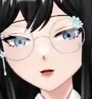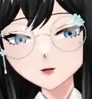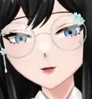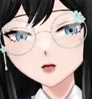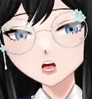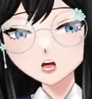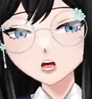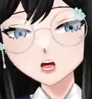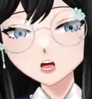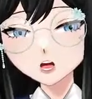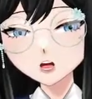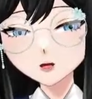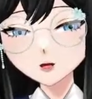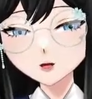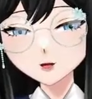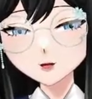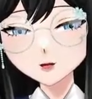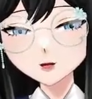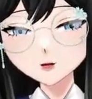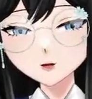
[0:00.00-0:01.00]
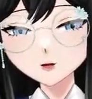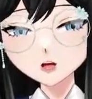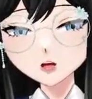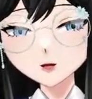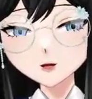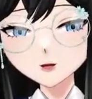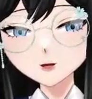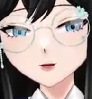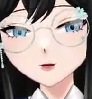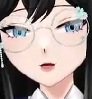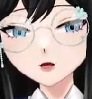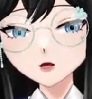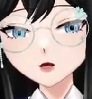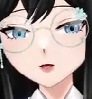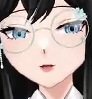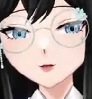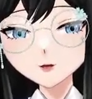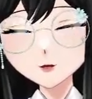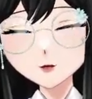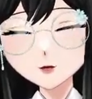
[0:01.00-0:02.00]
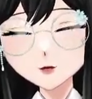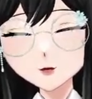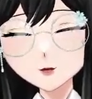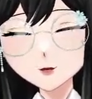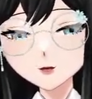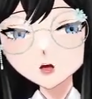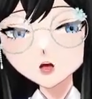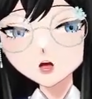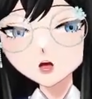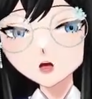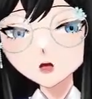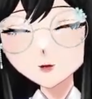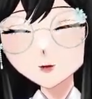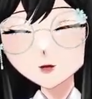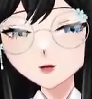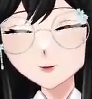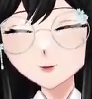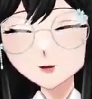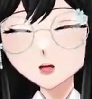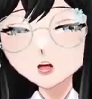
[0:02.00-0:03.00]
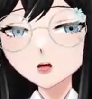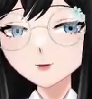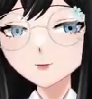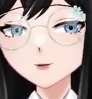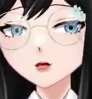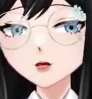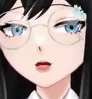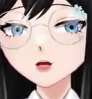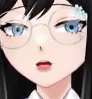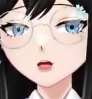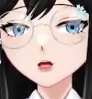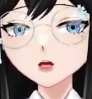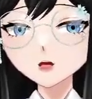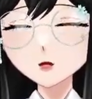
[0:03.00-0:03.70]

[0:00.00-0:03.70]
add a methyl group to the carbon 5 position